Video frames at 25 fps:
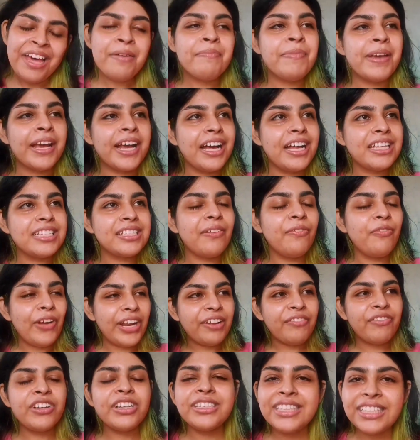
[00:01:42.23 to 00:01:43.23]
because
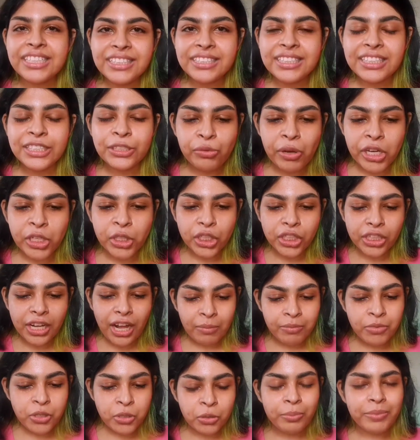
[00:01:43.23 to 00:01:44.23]
whenever this situation
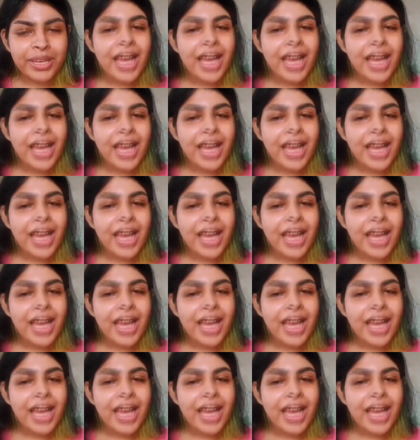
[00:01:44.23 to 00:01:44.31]
comes to me,